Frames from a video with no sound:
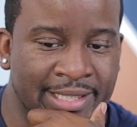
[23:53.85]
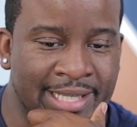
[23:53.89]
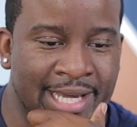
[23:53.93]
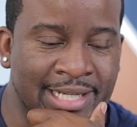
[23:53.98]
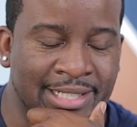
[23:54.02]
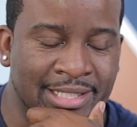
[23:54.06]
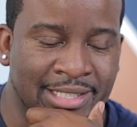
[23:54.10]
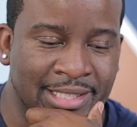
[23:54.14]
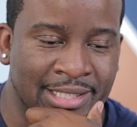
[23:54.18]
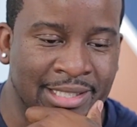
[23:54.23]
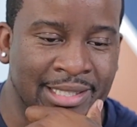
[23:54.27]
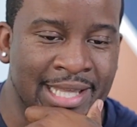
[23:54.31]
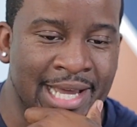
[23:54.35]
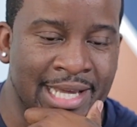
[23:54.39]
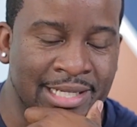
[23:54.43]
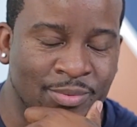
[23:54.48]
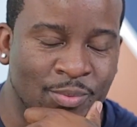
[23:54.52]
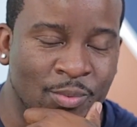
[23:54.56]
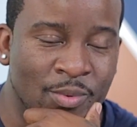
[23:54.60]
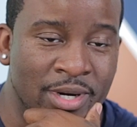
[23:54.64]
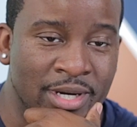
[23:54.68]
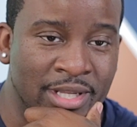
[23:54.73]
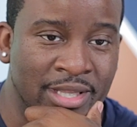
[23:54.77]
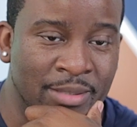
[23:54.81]
That's
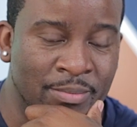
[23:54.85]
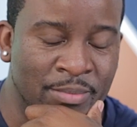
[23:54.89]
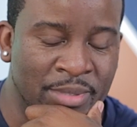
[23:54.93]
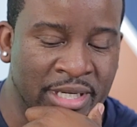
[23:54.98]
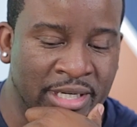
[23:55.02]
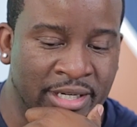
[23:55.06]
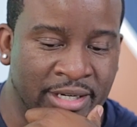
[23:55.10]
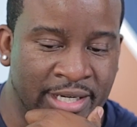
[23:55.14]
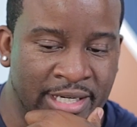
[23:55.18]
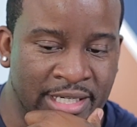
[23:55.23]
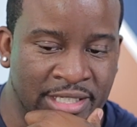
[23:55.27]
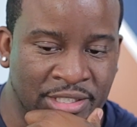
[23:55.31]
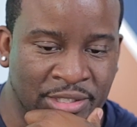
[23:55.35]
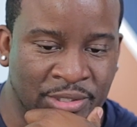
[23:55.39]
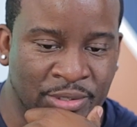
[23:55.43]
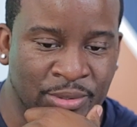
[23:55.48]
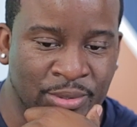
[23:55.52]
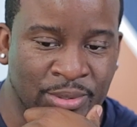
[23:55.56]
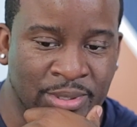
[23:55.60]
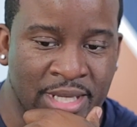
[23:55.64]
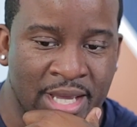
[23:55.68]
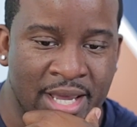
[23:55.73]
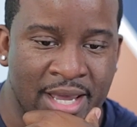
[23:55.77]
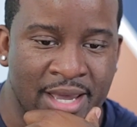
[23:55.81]
one of the bigger
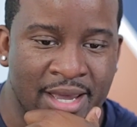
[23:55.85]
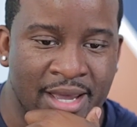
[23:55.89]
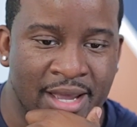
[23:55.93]
issues.